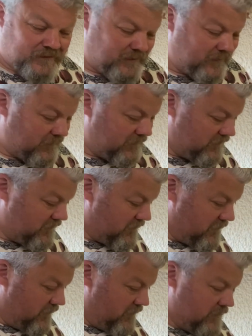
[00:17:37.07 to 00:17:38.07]
to
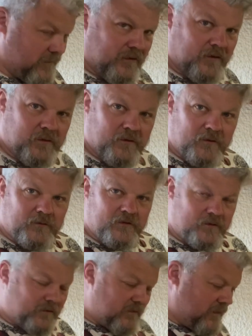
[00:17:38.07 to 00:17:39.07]
open up and
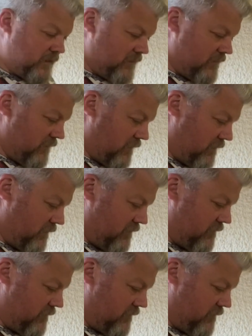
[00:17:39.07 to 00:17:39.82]
see what it's like inside.